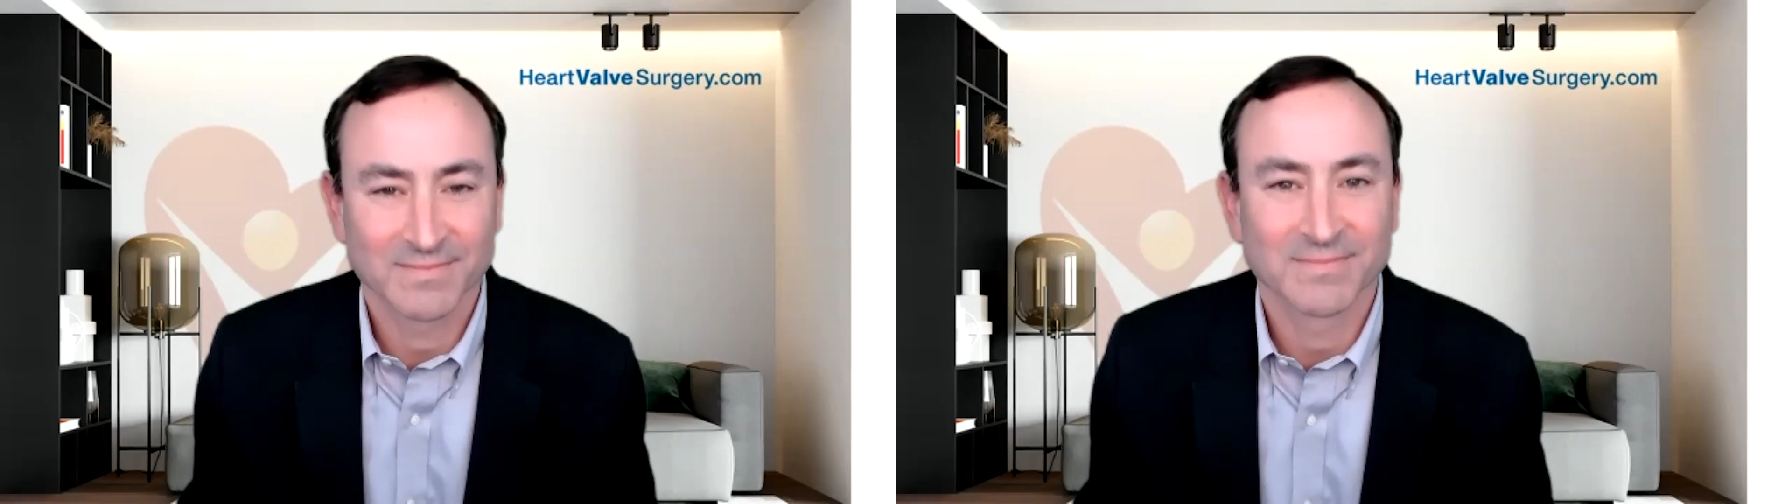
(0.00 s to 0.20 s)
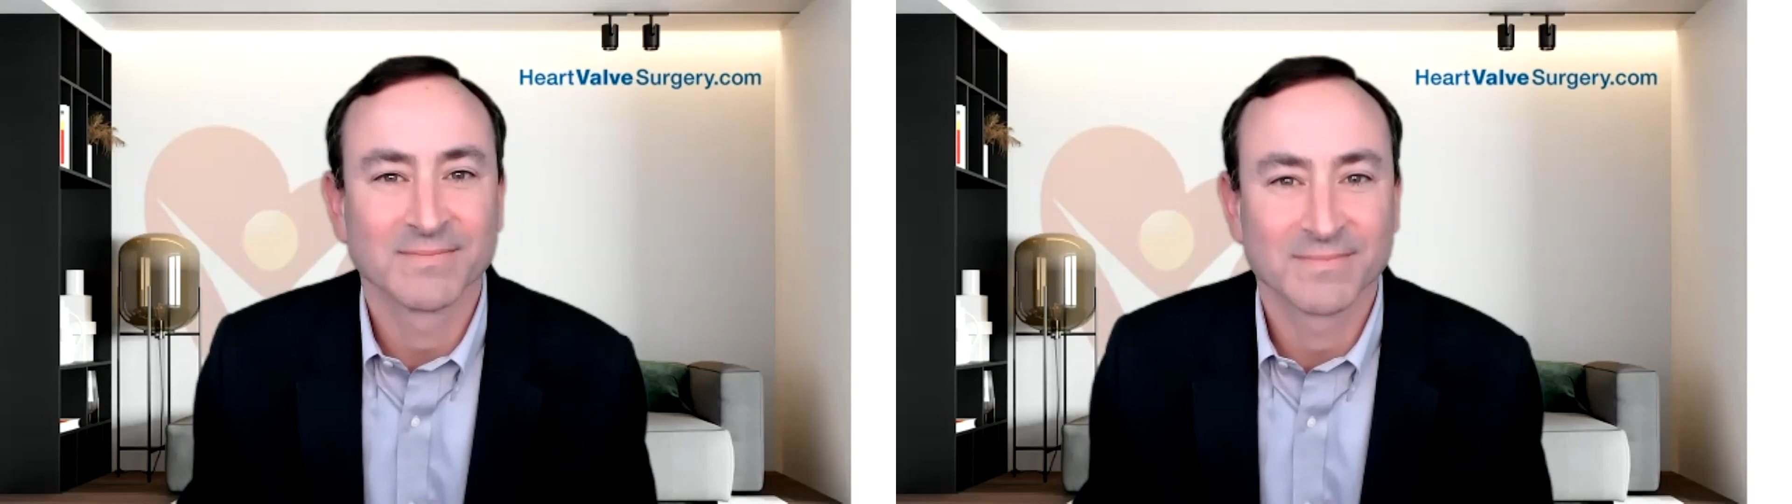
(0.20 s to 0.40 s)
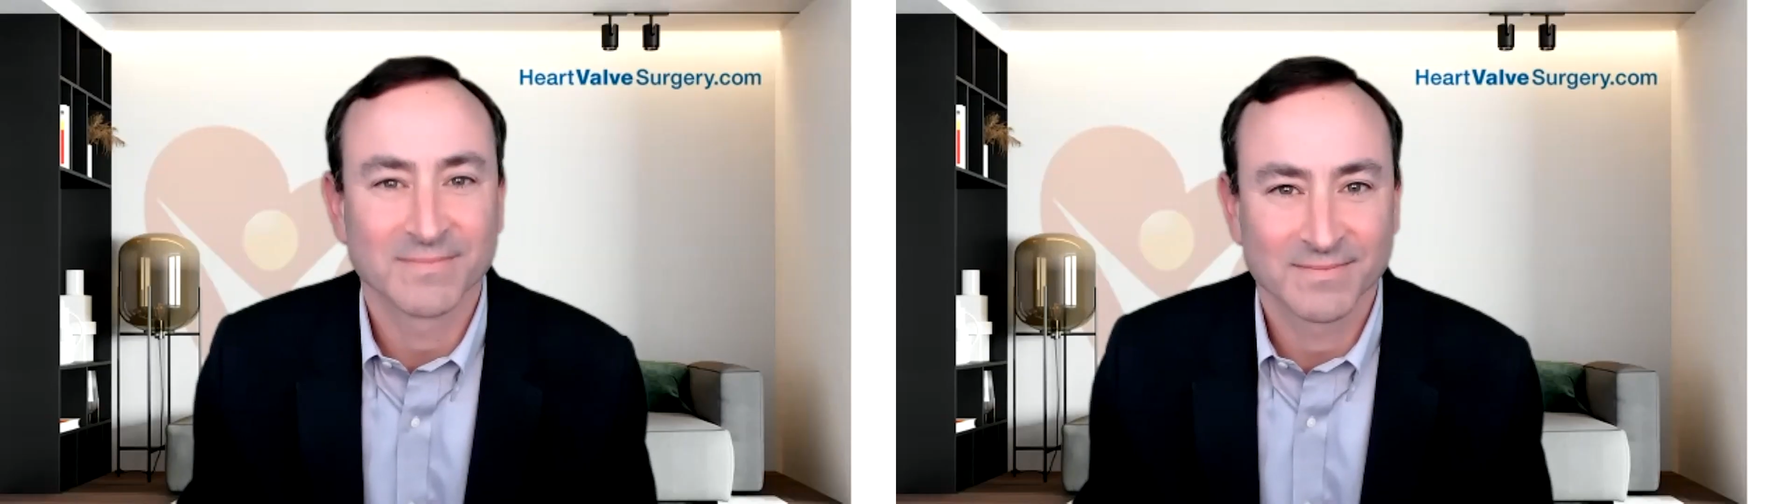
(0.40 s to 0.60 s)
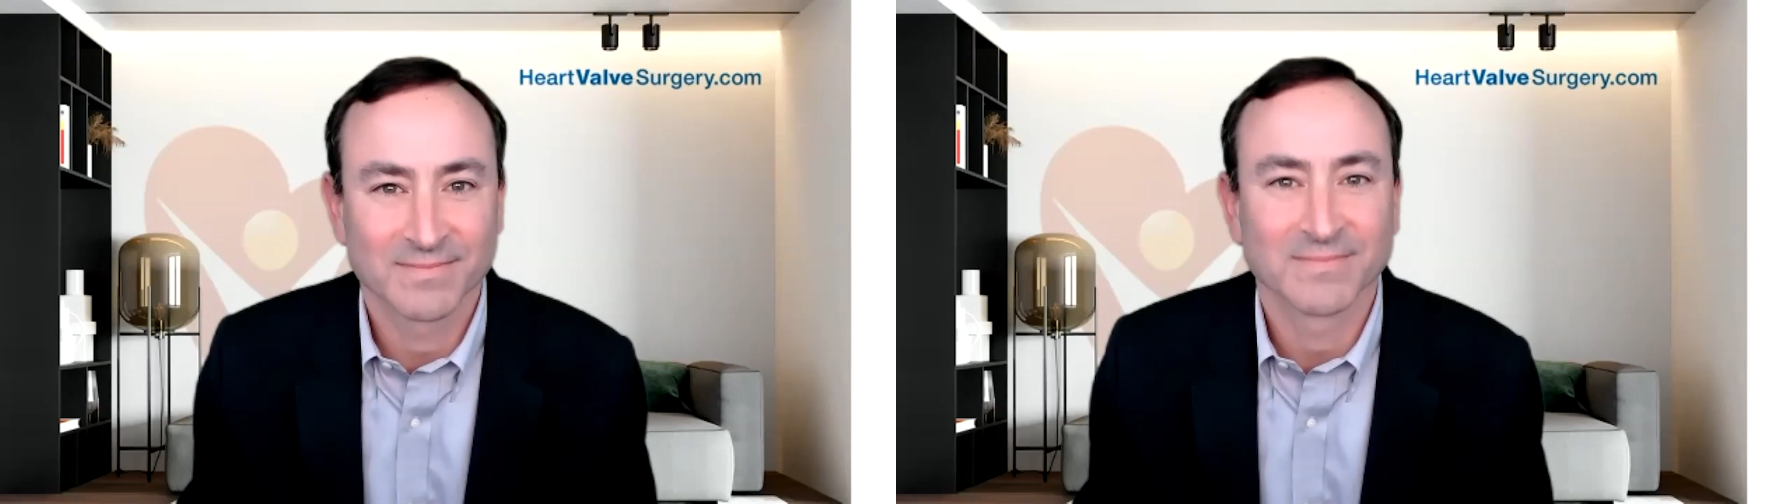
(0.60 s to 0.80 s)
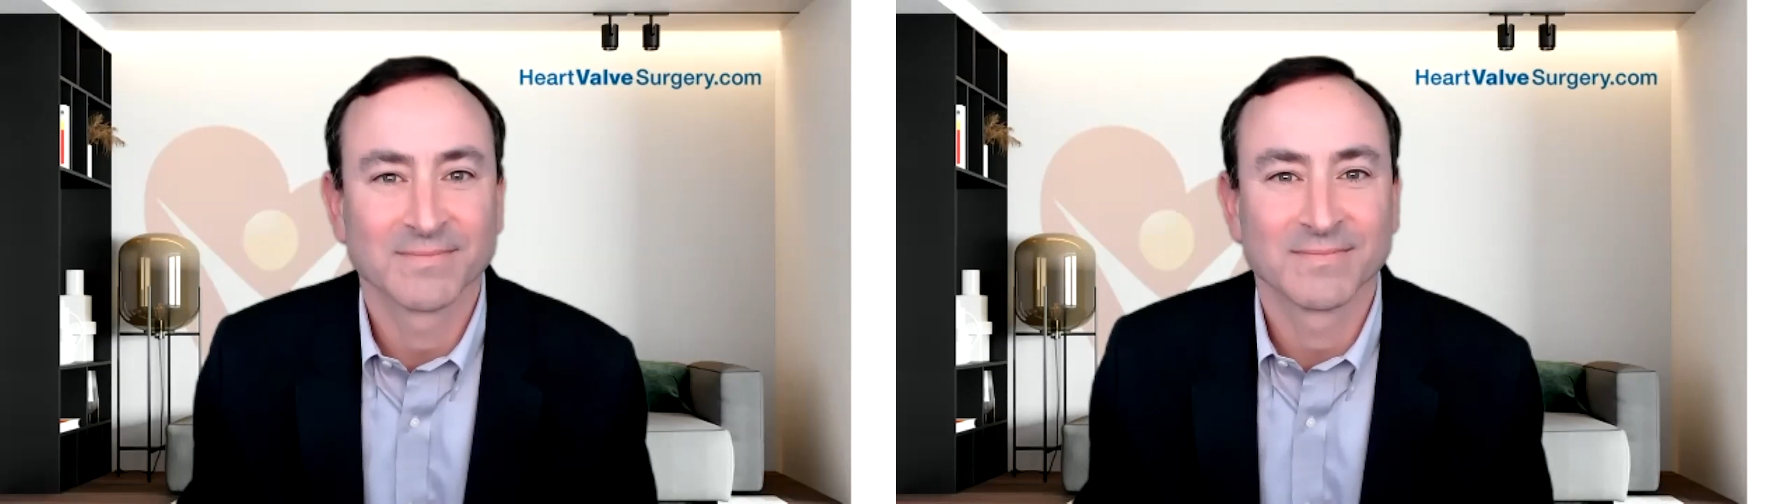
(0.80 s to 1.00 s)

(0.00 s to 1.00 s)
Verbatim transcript: that, that uh,